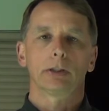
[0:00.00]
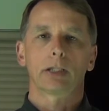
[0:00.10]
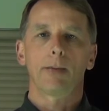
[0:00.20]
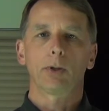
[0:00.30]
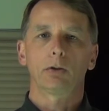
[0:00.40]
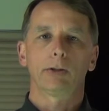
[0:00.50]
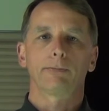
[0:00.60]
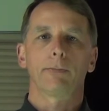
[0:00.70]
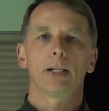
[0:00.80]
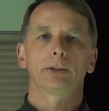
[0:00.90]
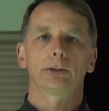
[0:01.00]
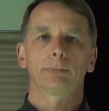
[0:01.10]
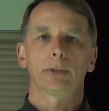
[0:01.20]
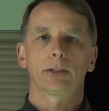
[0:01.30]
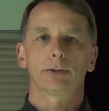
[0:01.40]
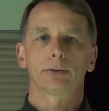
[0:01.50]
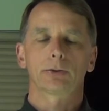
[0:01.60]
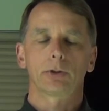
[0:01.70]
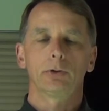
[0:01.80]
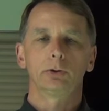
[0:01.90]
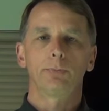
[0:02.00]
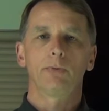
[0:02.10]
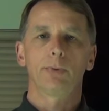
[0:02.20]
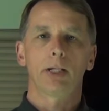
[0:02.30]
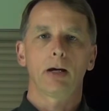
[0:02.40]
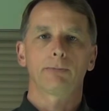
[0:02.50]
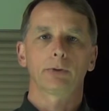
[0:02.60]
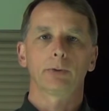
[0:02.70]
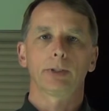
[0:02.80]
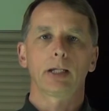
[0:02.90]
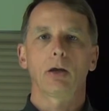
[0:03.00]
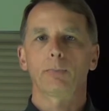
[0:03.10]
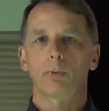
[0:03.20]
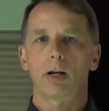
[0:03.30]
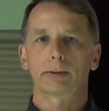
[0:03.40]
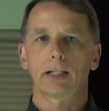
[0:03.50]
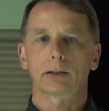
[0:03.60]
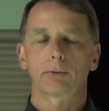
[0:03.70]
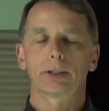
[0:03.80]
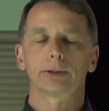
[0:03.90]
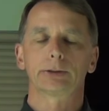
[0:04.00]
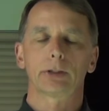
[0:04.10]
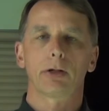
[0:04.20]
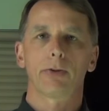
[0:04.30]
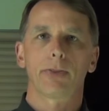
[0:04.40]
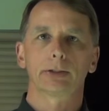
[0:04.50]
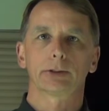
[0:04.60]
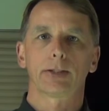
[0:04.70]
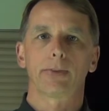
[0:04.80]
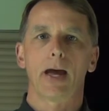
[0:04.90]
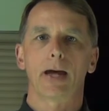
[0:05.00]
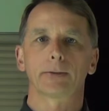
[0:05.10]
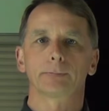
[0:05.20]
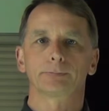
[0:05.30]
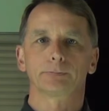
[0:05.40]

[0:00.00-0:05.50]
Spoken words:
chemical information because there's a huge movement now for doing health product declarations and other things like that.